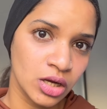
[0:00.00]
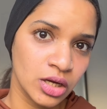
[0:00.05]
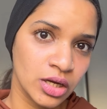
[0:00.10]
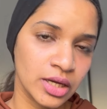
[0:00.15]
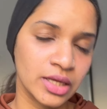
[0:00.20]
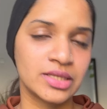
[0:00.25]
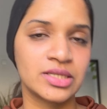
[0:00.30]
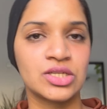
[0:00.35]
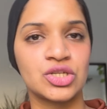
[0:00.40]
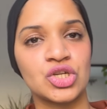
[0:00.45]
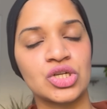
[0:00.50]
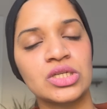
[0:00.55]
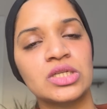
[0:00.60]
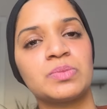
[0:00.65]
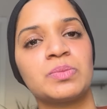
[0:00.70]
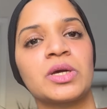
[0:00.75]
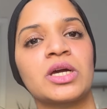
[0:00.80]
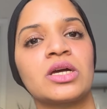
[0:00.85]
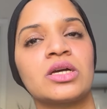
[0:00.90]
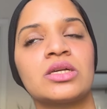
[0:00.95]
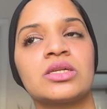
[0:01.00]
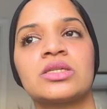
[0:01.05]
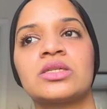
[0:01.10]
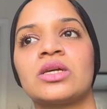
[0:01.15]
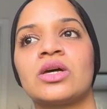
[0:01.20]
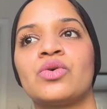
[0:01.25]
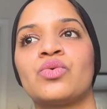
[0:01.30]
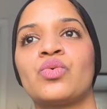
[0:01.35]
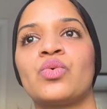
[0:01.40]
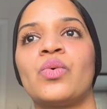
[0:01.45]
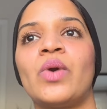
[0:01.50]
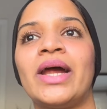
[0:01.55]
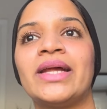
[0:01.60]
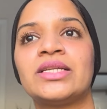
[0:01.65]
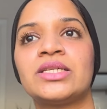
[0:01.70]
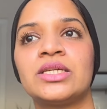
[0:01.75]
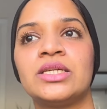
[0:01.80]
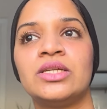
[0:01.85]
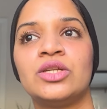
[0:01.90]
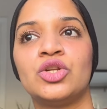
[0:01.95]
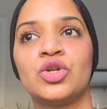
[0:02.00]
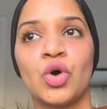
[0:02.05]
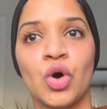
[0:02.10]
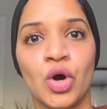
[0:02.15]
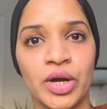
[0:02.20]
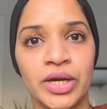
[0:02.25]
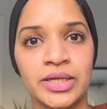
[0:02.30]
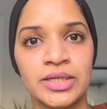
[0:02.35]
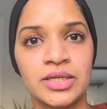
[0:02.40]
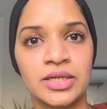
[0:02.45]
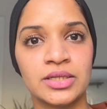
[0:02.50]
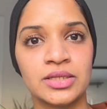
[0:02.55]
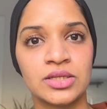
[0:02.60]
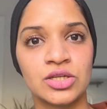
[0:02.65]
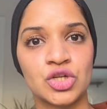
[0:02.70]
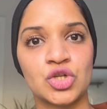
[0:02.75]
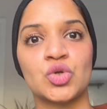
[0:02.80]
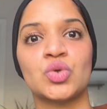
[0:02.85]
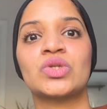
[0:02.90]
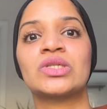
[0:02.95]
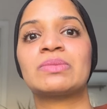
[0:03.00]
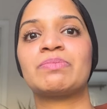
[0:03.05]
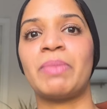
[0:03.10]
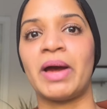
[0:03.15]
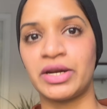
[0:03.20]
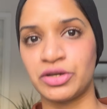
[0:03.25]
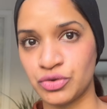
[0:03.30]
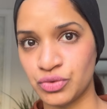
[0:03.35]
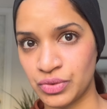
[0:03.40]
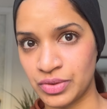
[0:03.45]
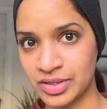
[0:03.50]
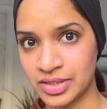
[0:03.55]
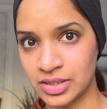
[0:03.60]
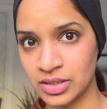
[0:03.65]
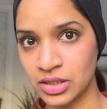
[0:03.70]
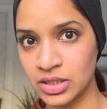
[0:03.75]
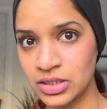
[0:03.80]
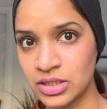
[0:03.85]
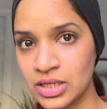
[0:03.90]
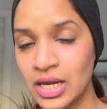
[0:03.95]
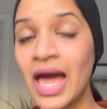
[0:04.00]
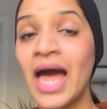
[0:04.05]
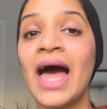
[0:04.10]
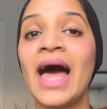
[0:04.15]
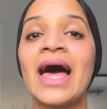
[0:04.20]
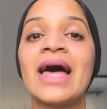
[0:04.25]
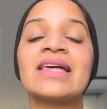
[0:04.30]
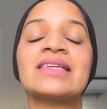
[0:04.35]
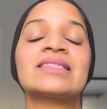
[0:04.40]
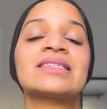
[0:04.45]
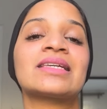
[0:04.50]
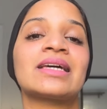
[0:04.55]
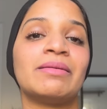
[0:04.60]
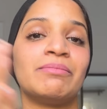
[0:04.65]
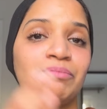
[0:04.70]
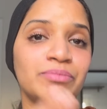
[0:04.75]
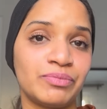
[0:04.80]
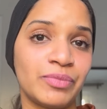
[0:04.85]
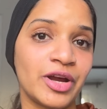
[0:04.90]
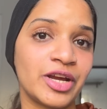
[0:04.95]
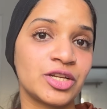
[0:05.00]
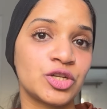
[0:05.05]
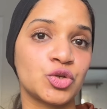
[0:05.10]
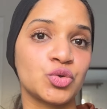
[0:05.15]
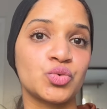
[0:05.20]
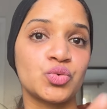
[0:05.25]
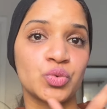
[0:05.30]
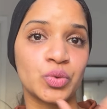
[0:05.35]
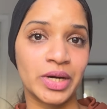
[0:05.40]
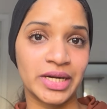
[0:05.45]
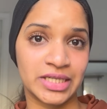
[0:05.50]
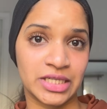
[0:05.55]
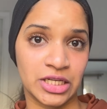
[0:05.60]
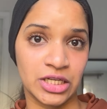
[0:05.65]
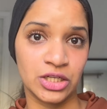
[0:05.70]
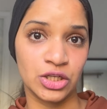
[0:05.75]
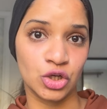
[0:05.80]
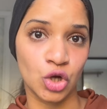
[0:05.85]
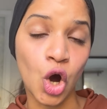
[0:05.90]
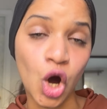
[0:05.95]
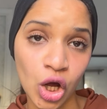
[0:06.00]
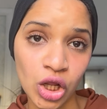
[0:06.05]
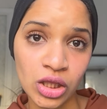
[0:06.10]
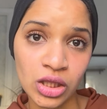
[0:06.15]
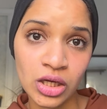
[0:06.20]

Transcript: It's just because retinoid shows better result as compared to retinol.